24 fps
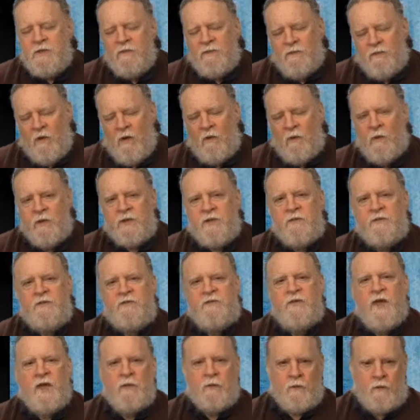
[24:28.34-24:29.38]
to vote with a
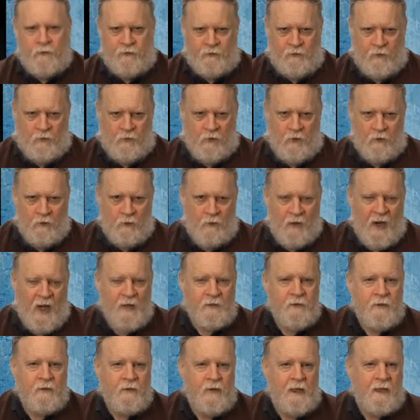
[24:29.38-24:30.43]
federal form
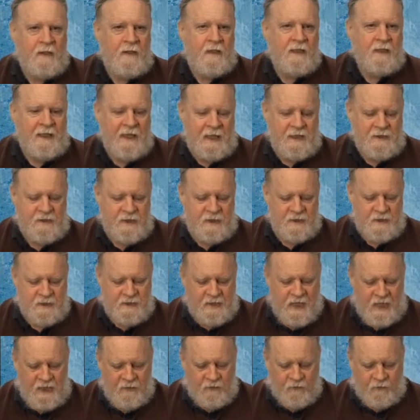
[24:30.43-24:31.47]
rather than the Kansas
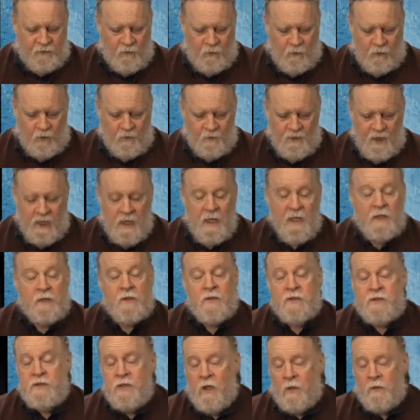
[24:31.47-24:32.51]
state form,
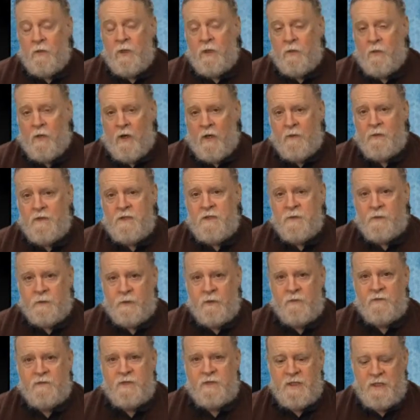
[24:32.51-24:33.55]
there's no requirement to
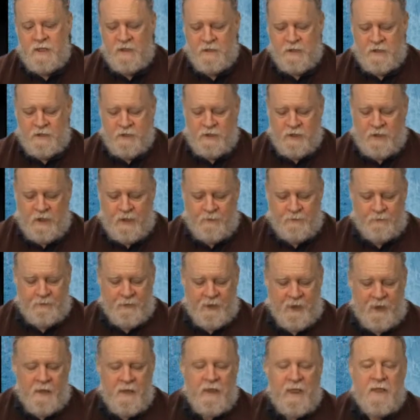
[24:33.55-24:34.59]
prove citizenship.
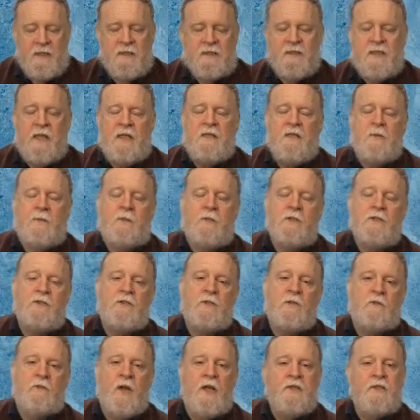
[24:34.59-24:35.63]
Instead, the
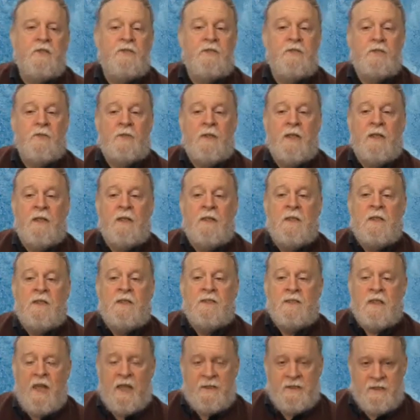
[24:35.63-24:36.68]
person registering
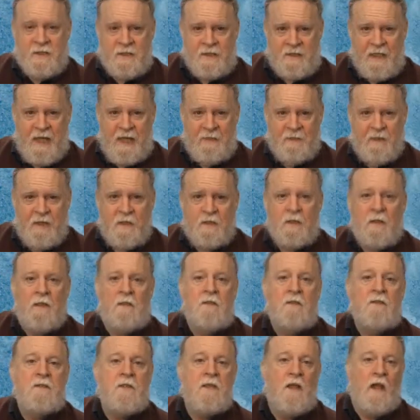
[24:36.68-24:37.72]
signs a statement
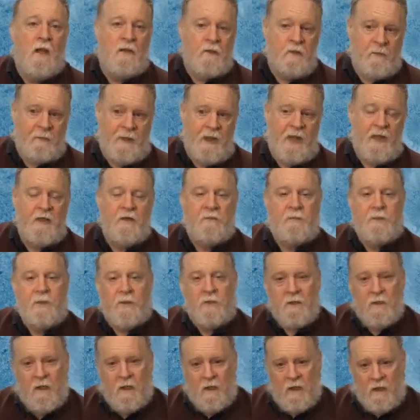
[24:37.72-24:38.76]
under penalty
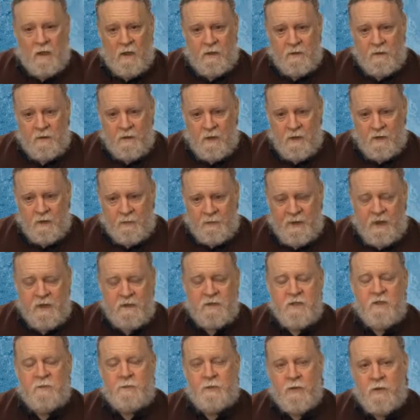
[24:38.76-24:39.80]

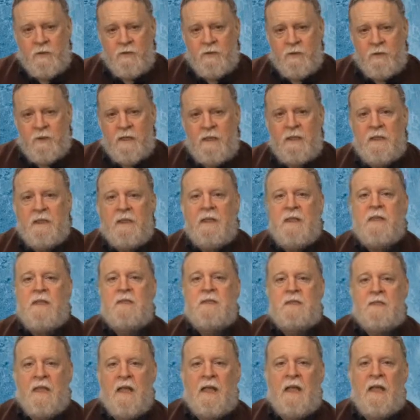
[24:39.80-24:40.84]
of perjury
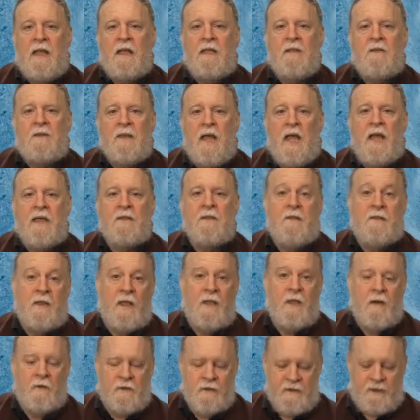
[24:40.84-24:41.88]
saying that
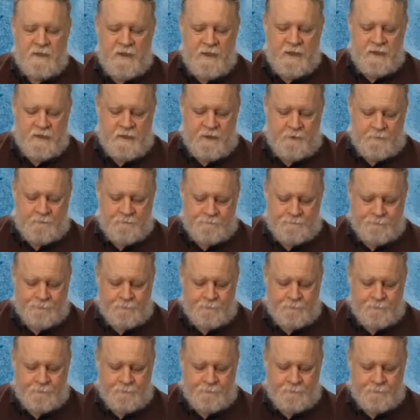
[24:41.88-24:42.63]
they are a citizen.